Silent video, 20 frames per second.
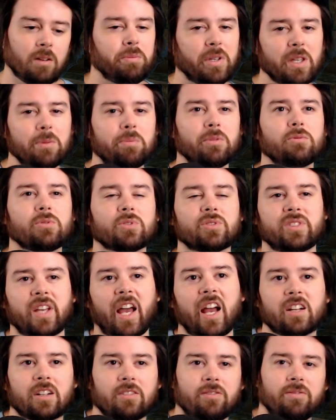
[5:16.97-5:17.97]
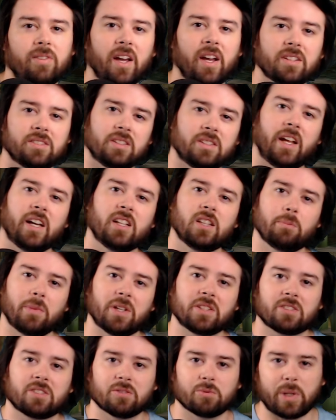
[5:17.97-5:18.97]
People will sacrifice an
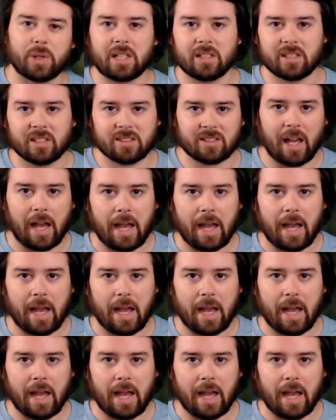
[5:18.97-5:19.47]
elemental weakness